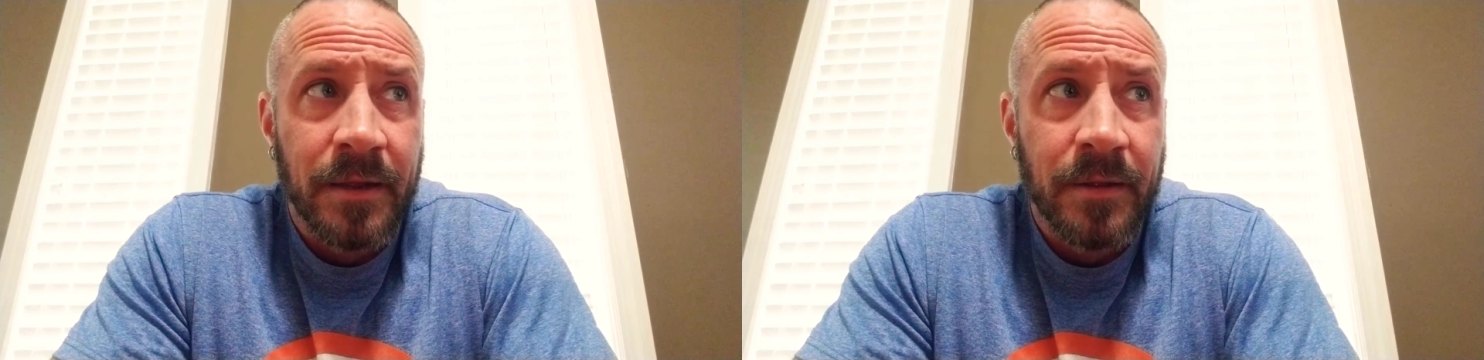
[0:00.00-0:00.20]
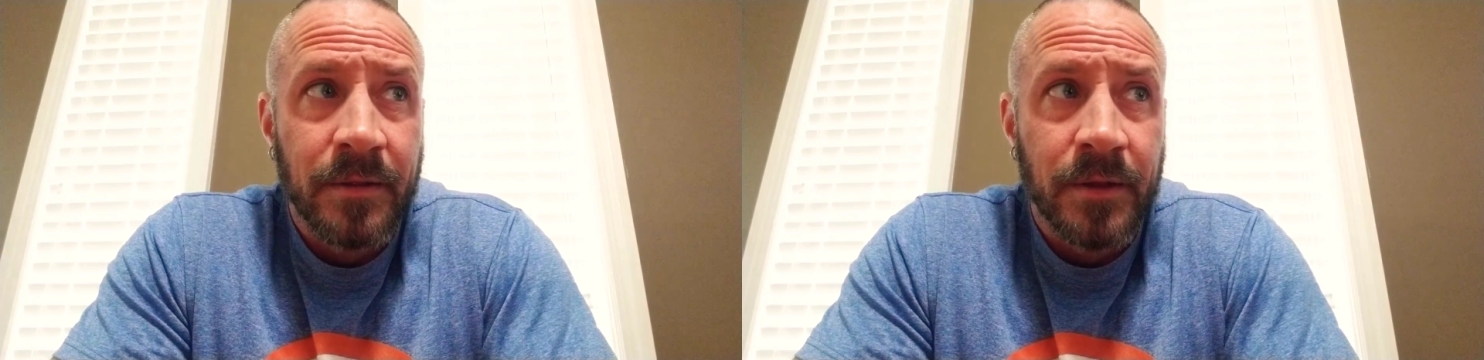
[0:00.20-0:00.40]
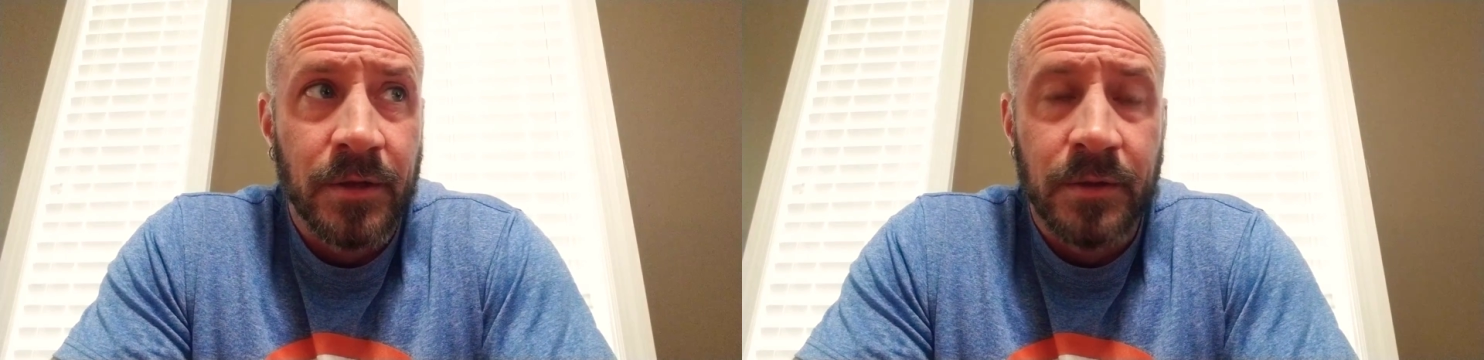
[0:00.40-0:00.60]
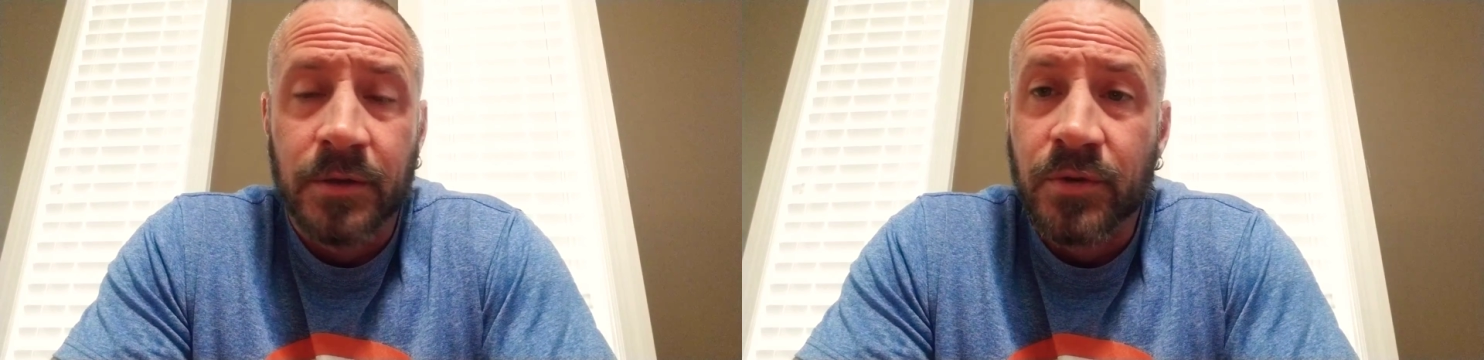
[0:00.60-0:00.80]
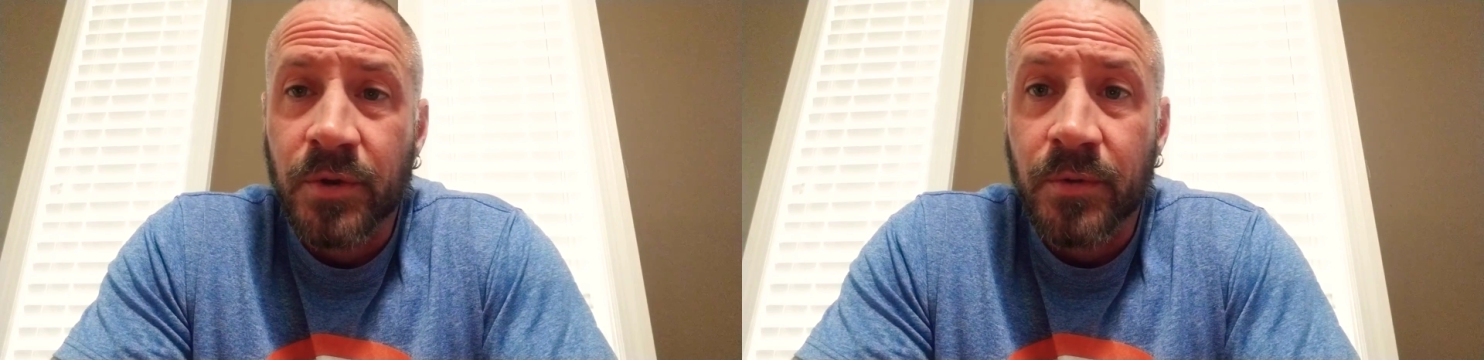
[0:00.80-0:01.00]
the
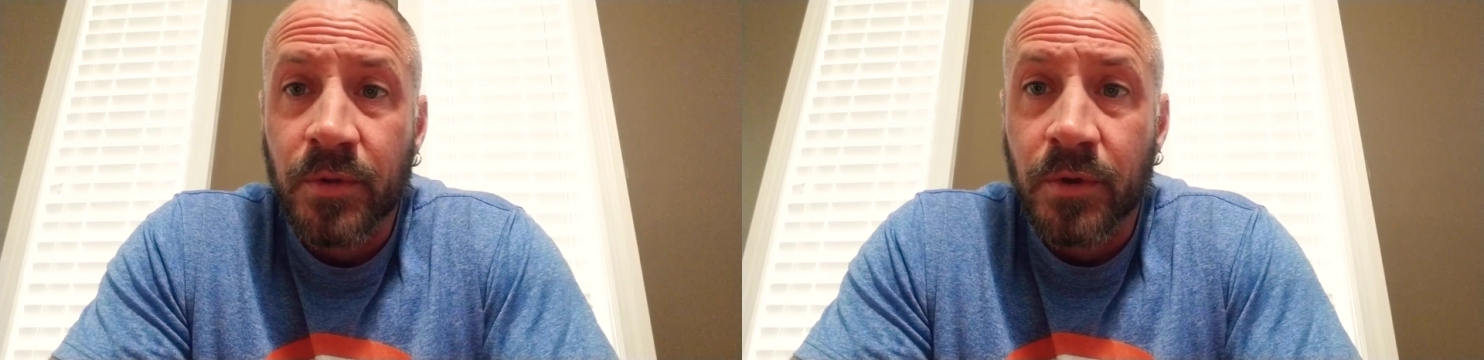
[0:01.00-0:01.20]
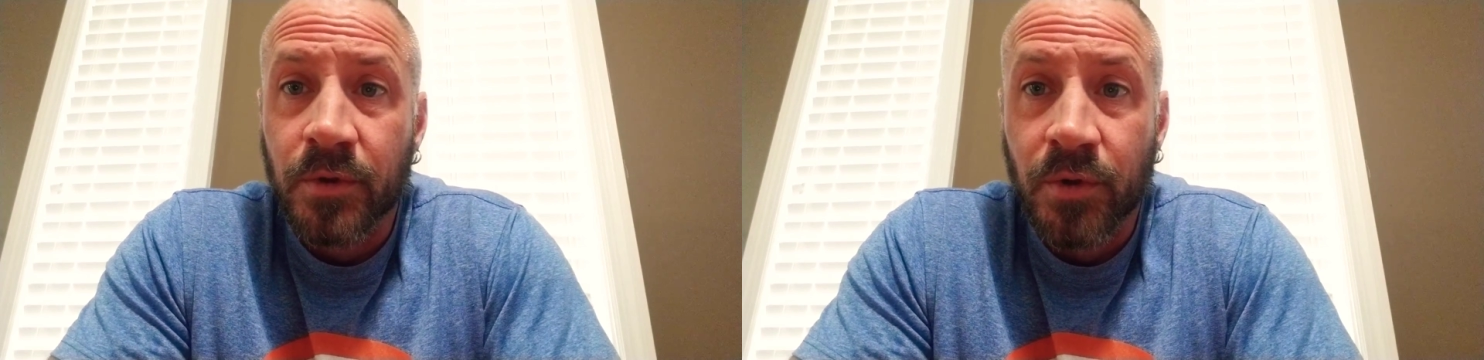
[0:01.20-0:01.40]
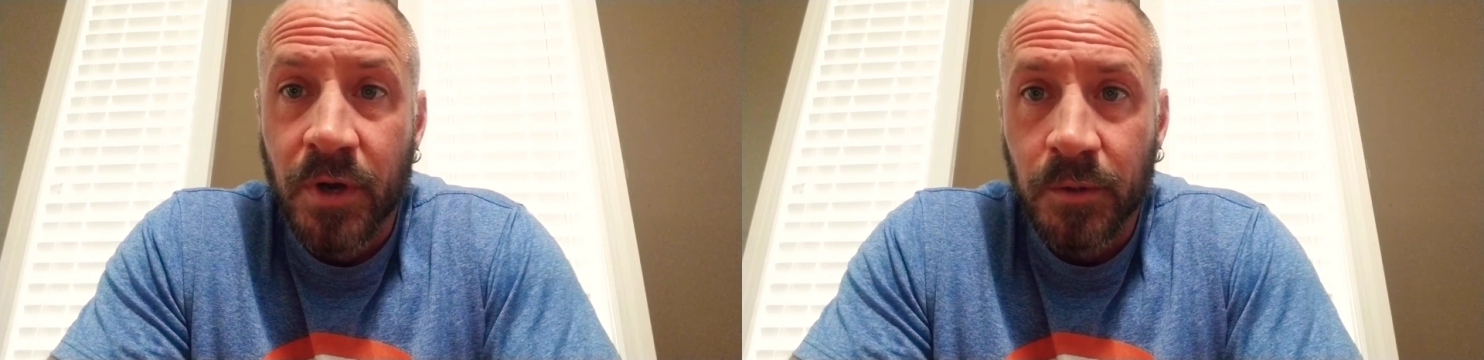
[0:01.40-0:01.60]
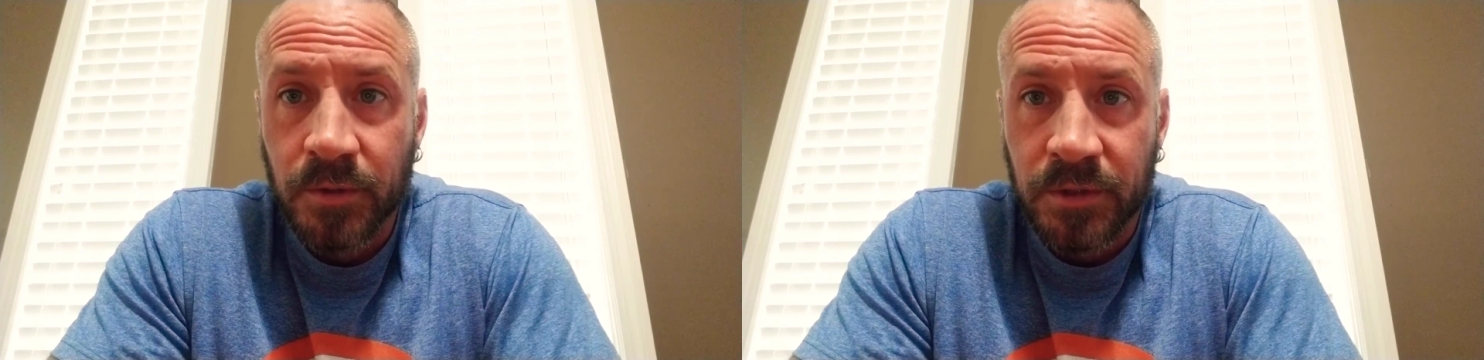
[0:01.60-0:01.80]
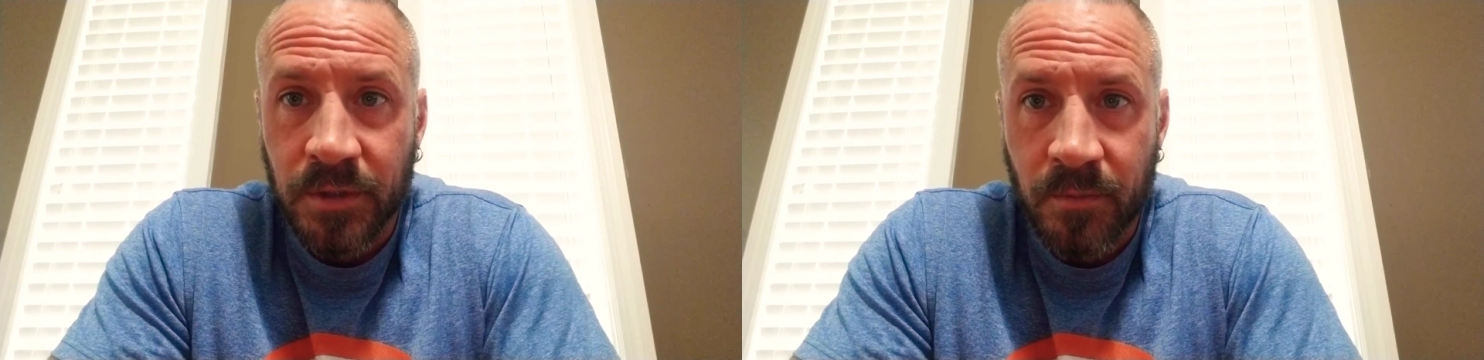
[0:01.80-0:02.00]
truth grows
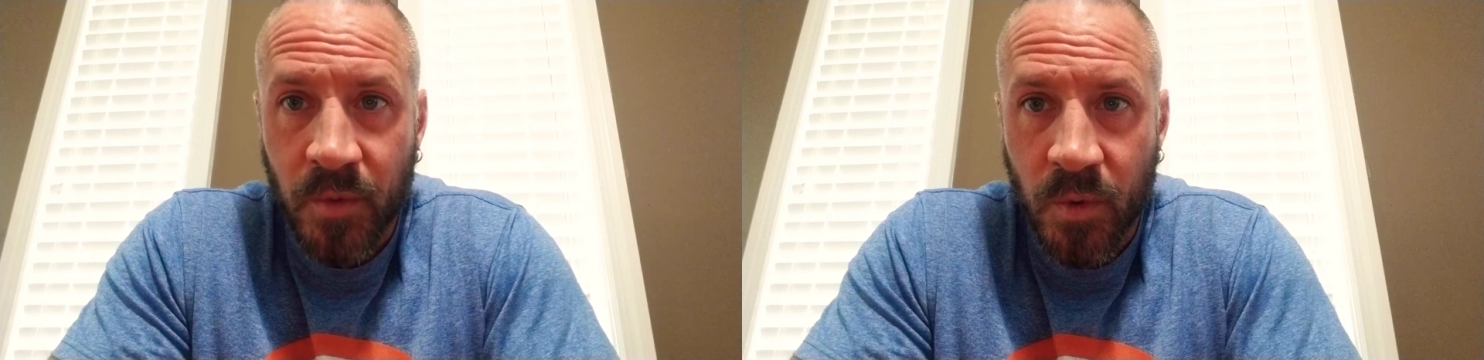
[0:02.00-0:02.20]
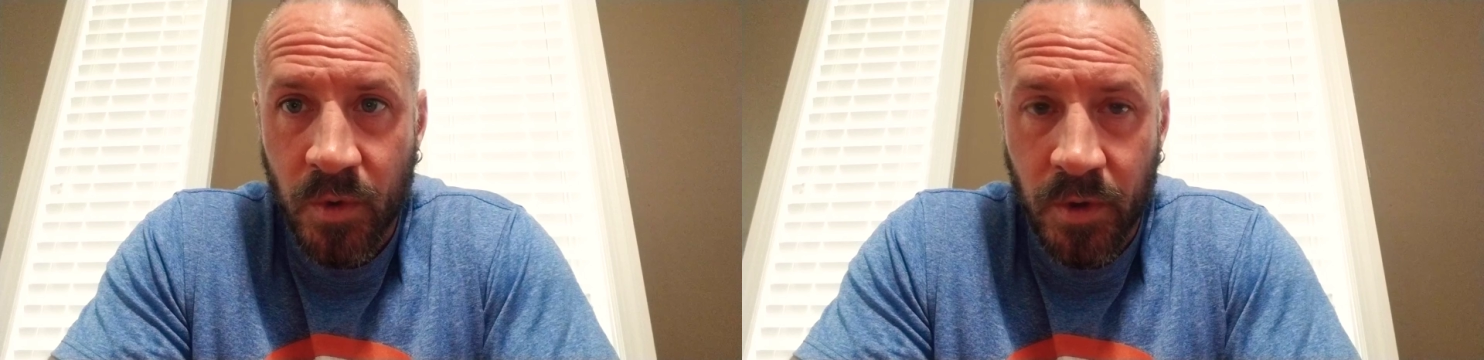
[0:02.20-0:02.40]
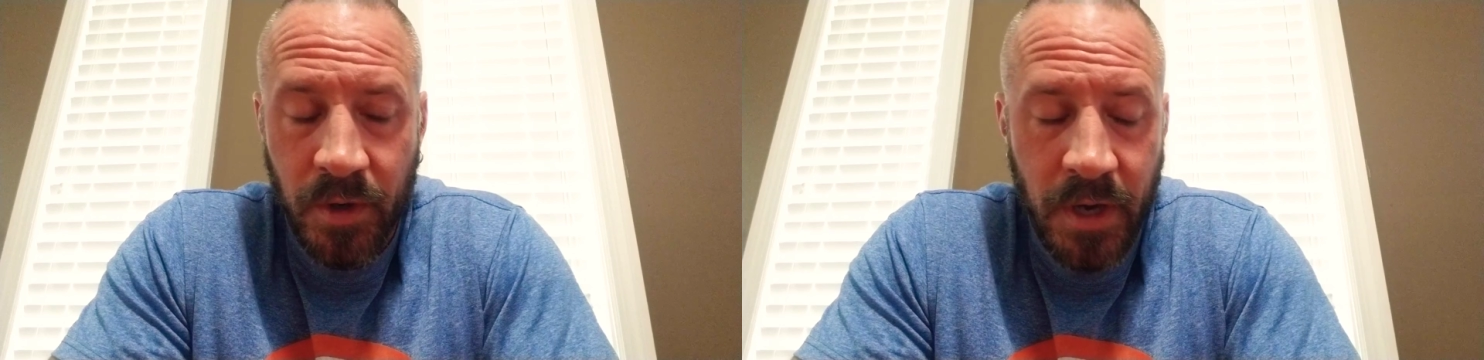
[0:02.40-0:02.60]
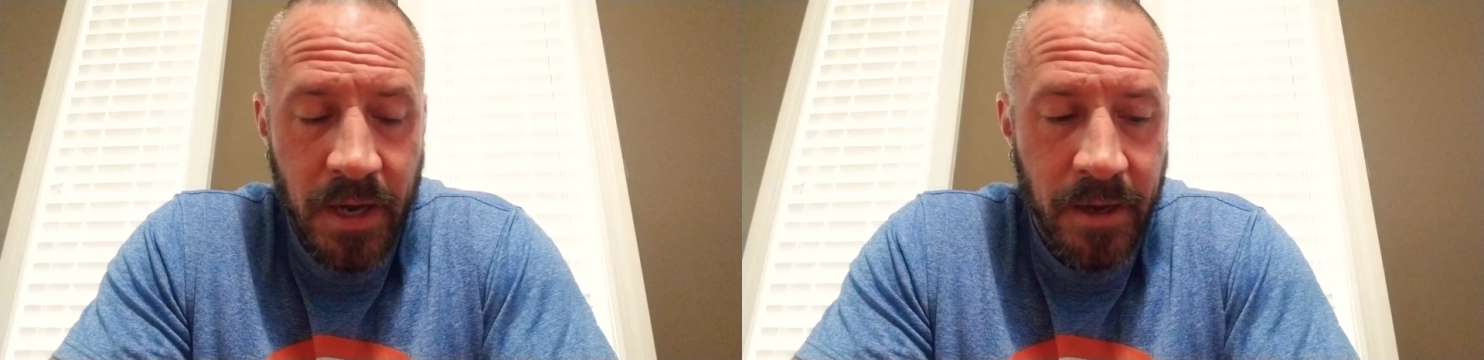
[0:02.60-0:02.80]
some more.